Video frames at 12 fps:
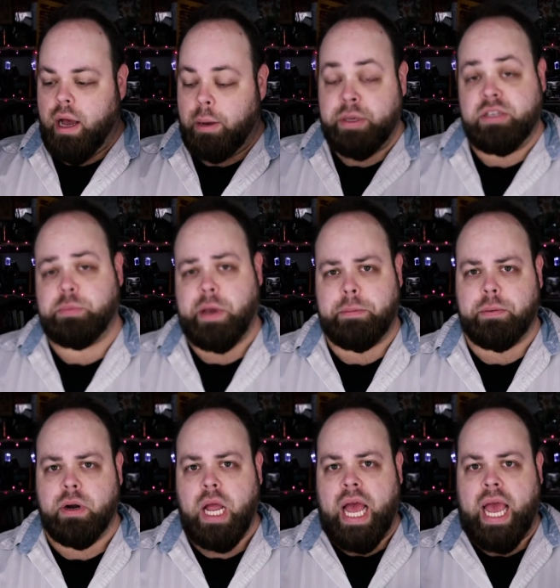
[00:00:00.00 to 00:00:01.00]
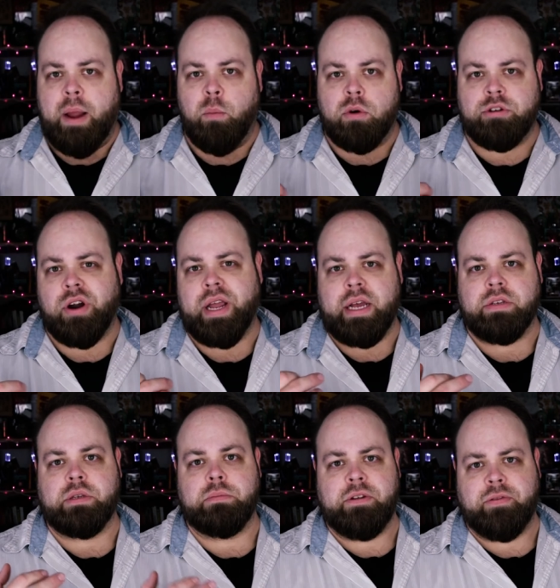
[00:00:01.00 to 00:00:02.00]
a piece of paper and we're trying
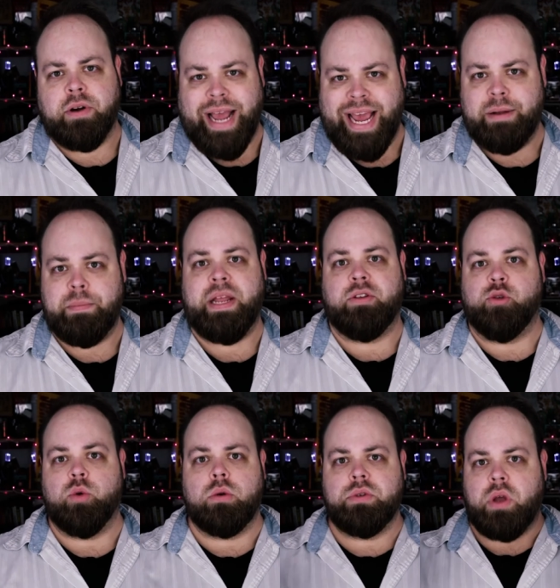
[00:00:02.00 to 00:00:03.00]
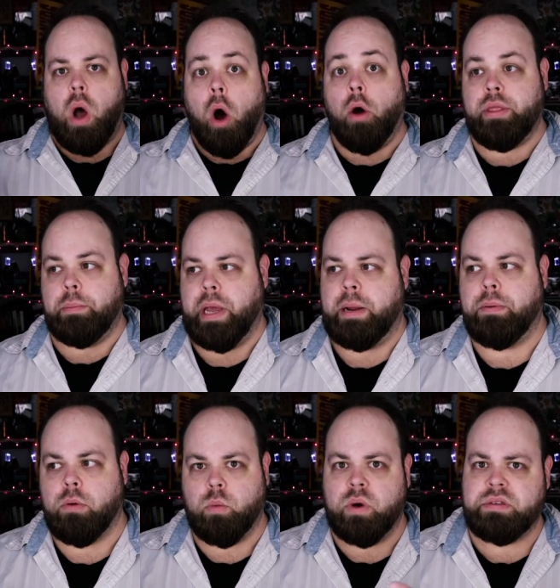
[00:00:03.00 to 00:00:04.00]
out some different handmade tools on the
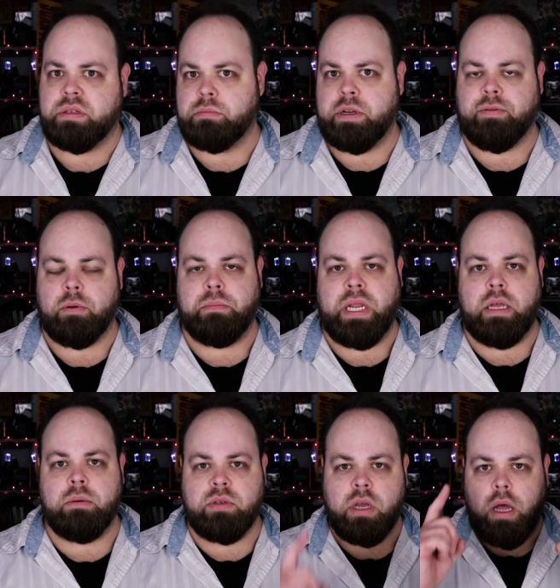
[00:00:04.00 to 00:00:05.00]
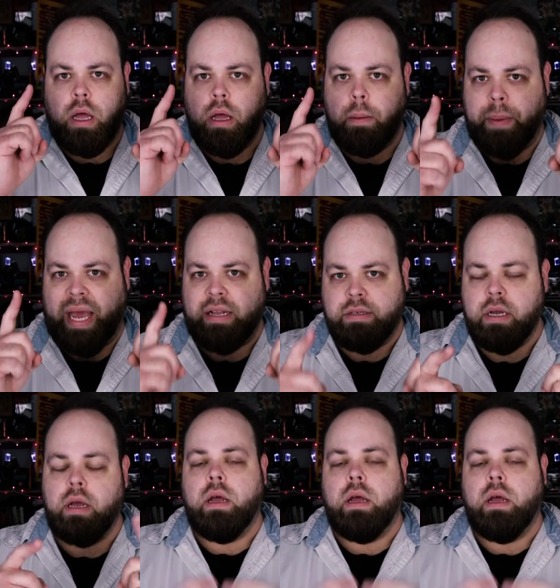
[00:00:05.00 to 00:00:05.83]
paper with some different mediums, paint